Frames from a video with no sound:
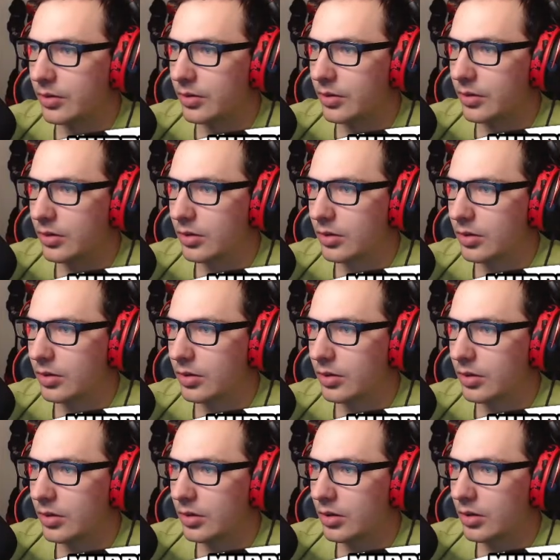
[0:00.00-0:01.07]

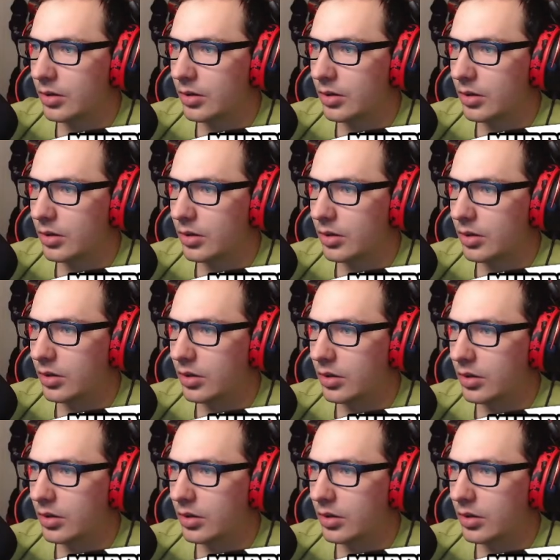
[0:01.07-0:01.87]
(silence)